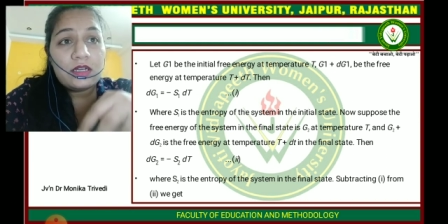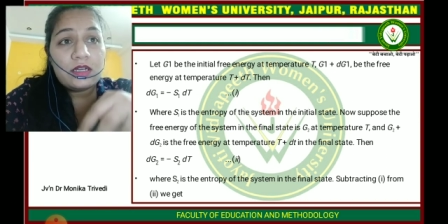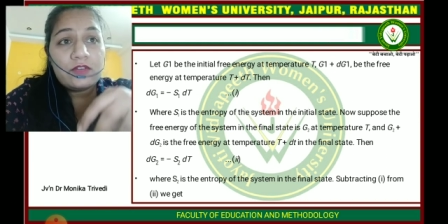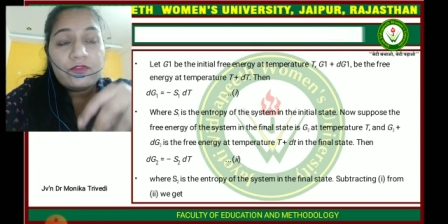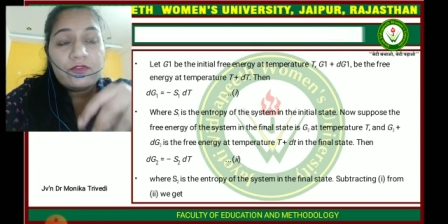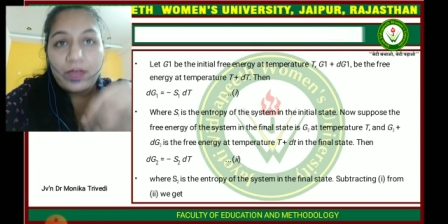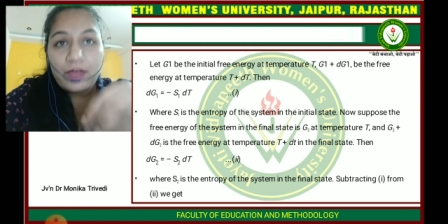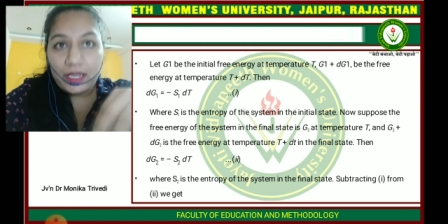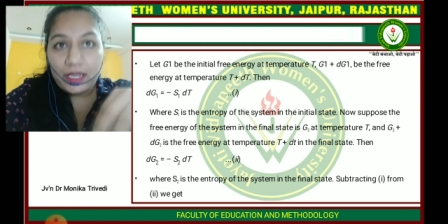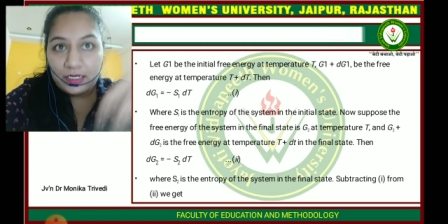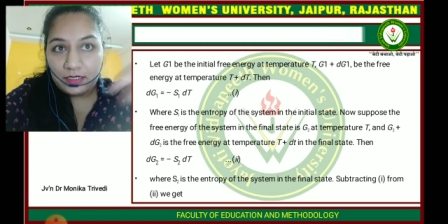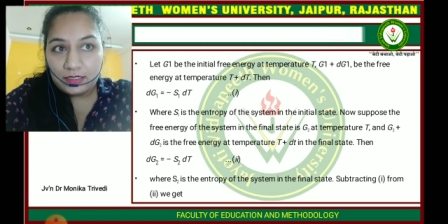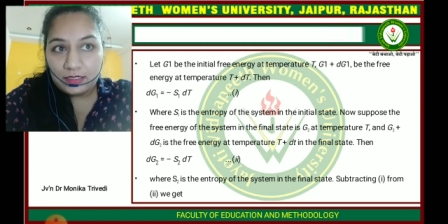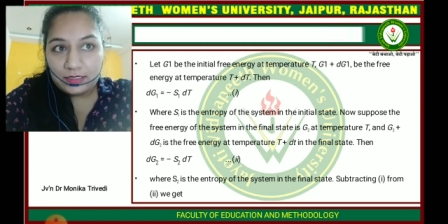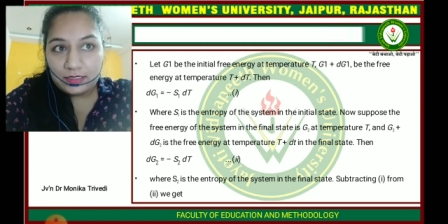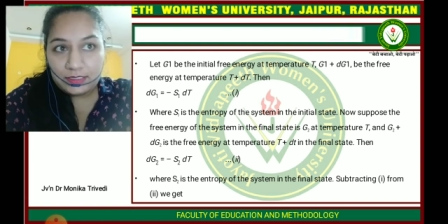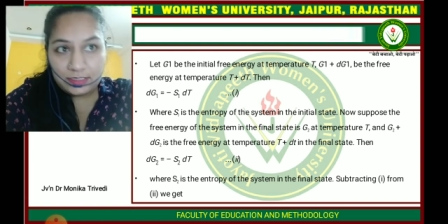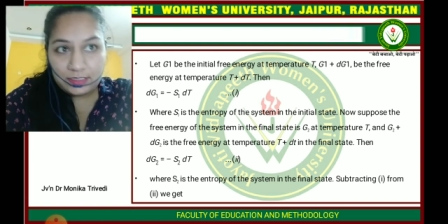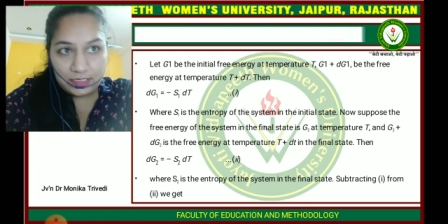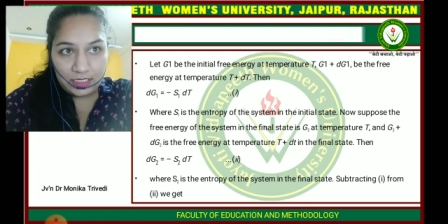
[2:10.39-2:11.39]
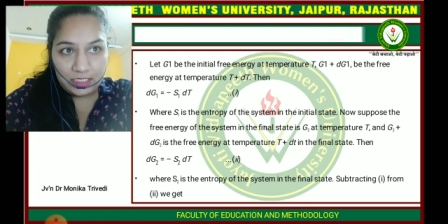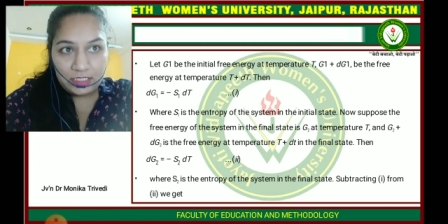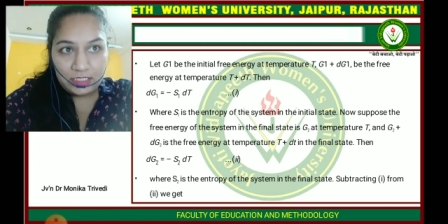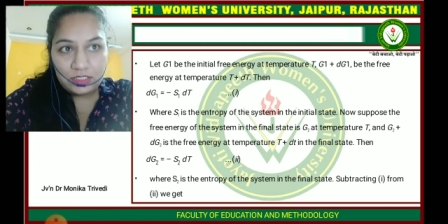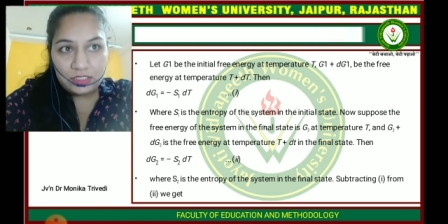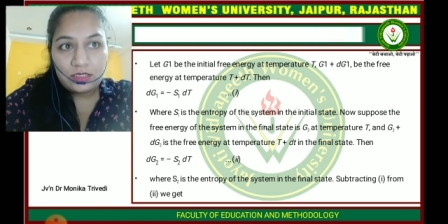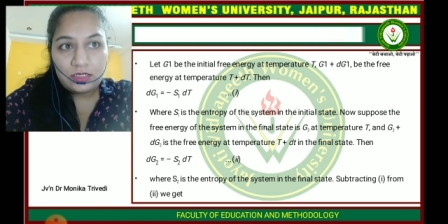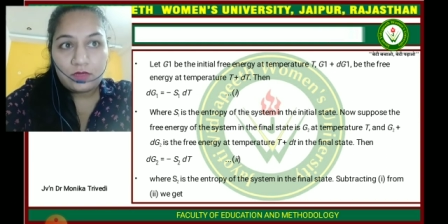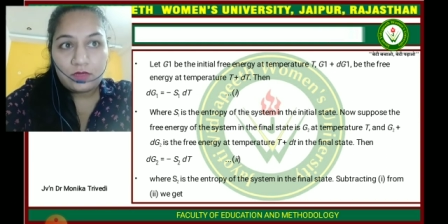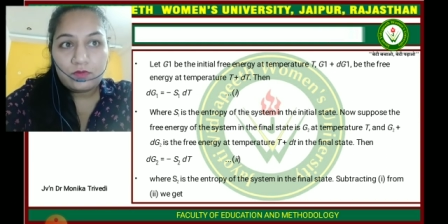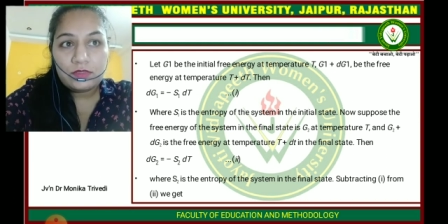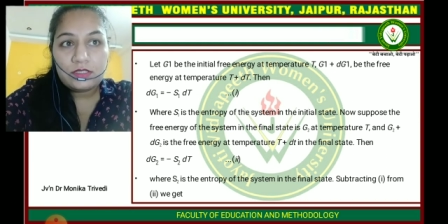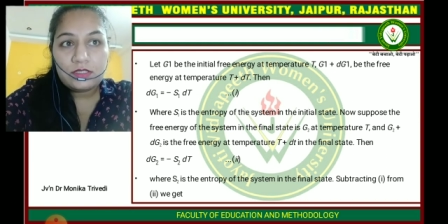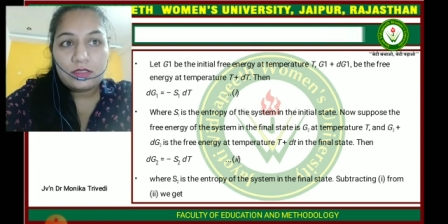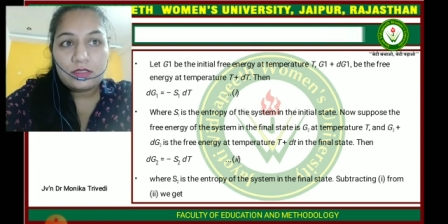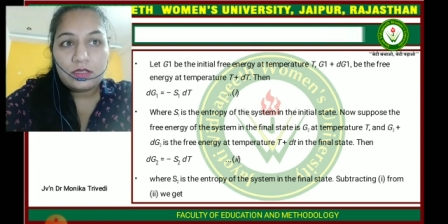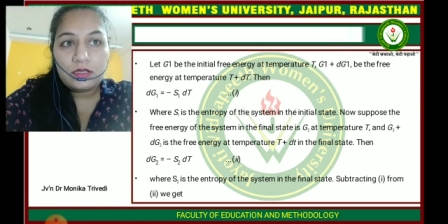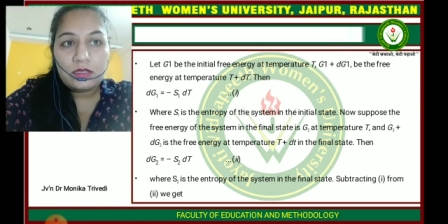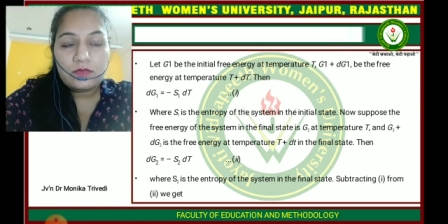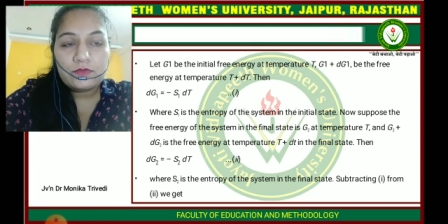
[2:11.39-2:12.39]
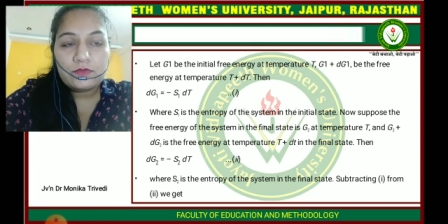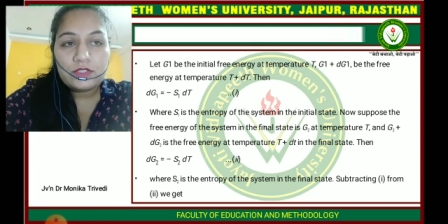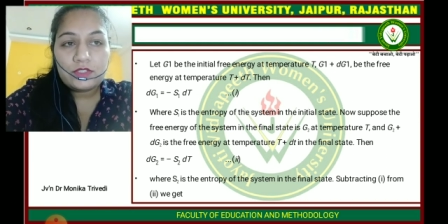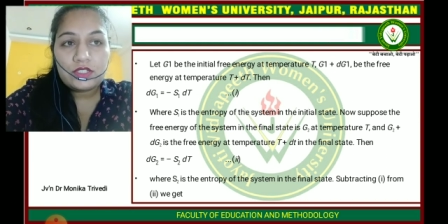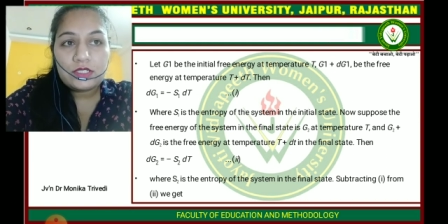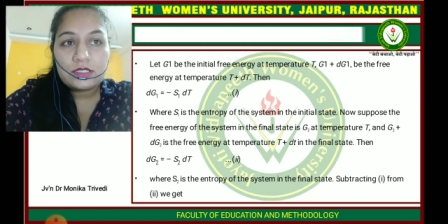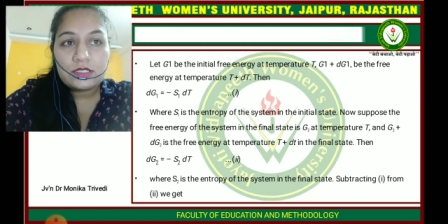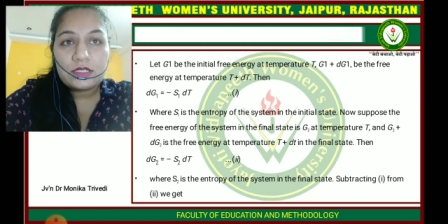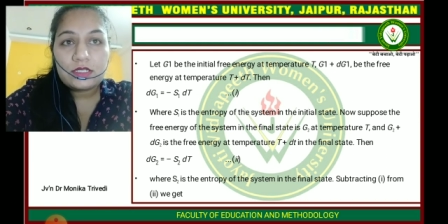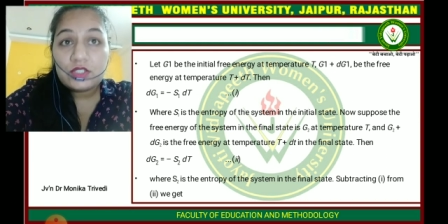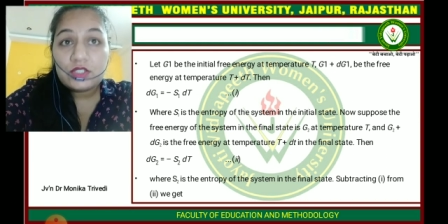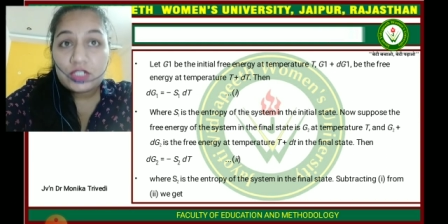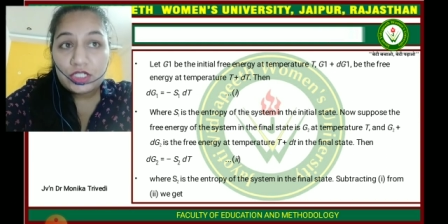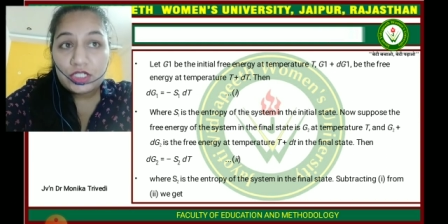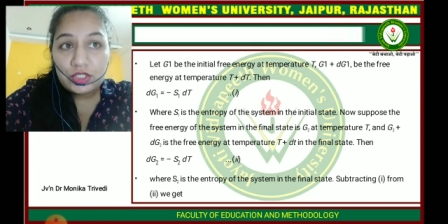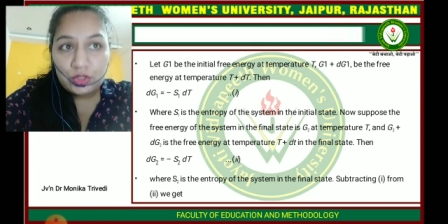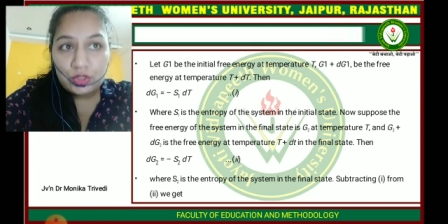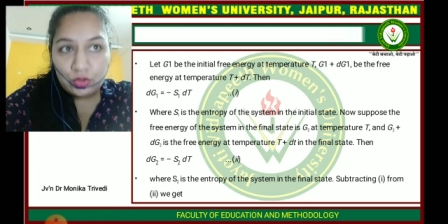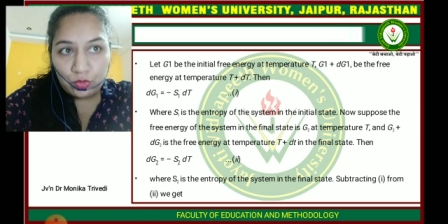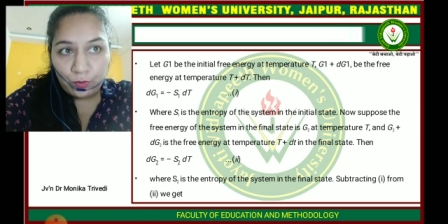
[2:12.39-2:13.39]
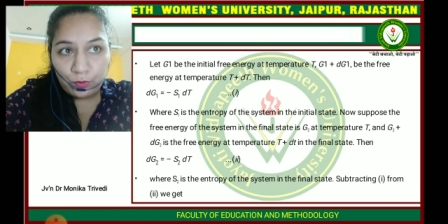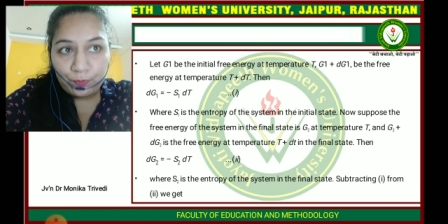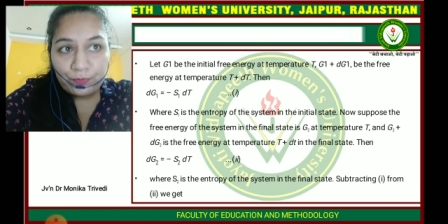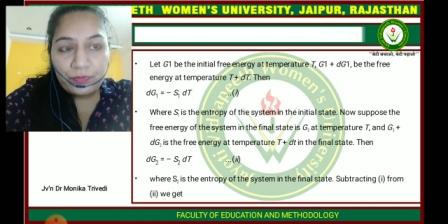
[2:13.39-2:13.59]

final state, which is a G2